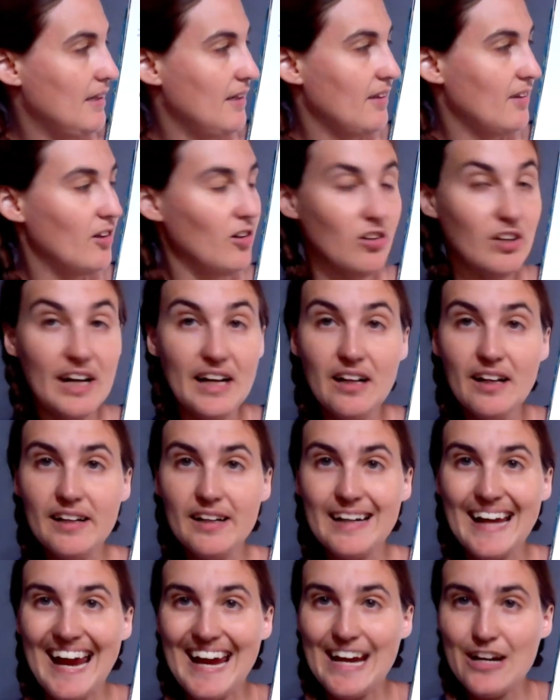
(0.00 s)
It looked kind of
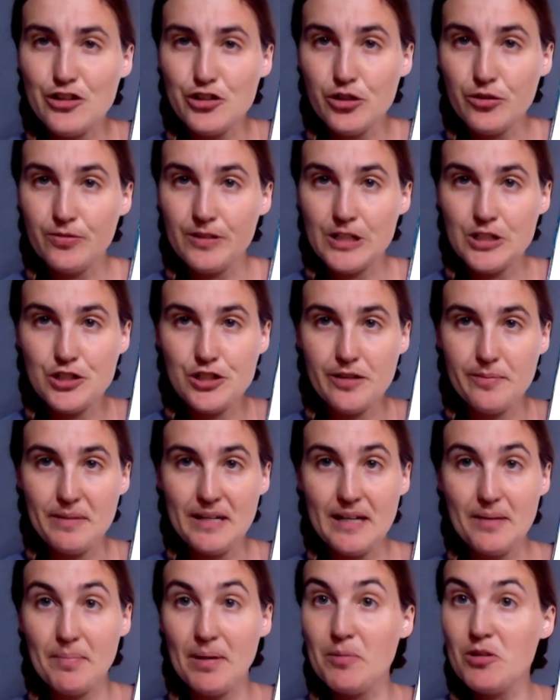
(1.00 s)
like an angelfish to
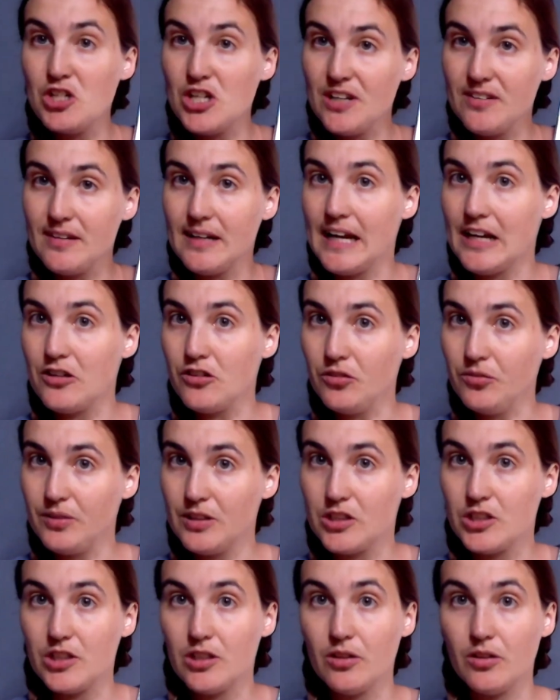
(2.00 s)
me. Maybe she has an
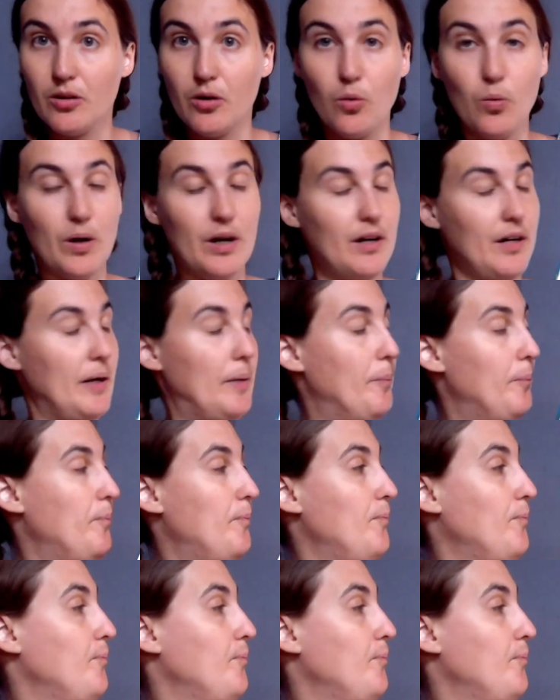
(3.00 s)
angelfish in her aquarium.